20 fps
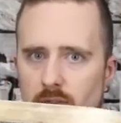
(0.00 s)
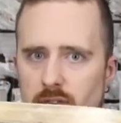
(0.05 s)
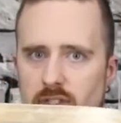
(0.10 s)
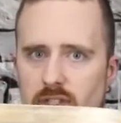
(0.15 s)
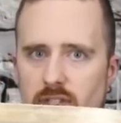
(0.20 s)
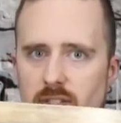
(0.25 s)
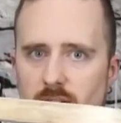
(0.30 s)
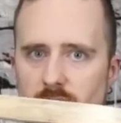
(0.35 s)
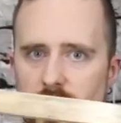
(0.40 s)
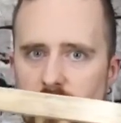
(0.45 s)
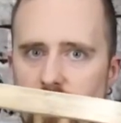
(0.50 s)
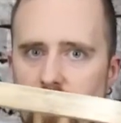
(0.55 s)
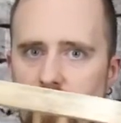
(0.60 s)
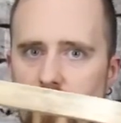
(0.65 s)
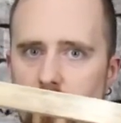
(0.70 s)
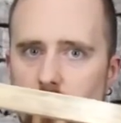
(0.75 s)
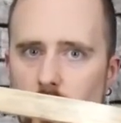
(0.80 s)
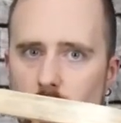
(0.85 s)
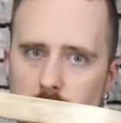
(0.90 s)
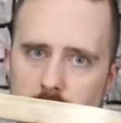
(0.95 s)
of
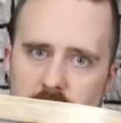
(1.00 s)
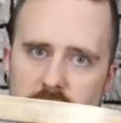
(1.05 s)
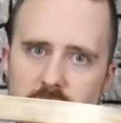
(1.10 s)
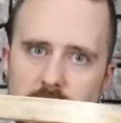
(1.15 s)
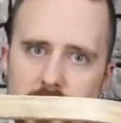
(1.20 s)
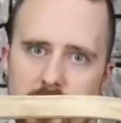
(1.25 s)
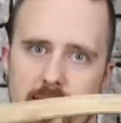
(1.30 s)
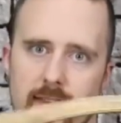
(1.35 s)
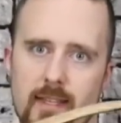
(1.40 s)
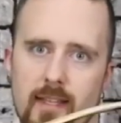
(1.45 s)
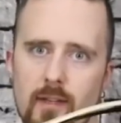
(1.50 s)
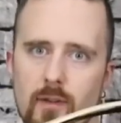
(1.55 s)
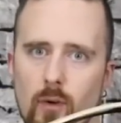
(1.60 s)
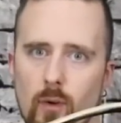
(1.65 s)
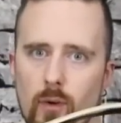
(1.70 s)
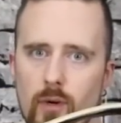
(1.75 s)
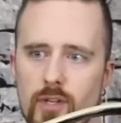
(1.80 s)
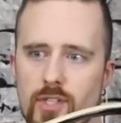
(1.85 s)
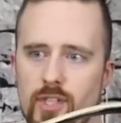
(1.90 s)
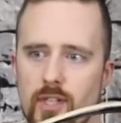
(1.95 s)
Scythian or Scythian
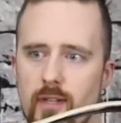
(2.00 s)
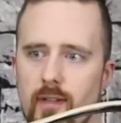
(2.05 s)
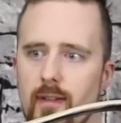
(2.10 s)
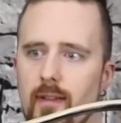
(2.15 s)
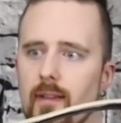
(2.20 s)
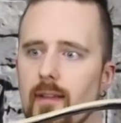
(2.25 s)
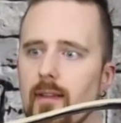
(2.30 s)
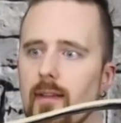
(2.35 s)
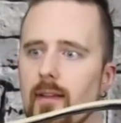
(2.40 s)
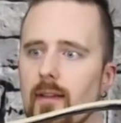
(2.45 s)
origin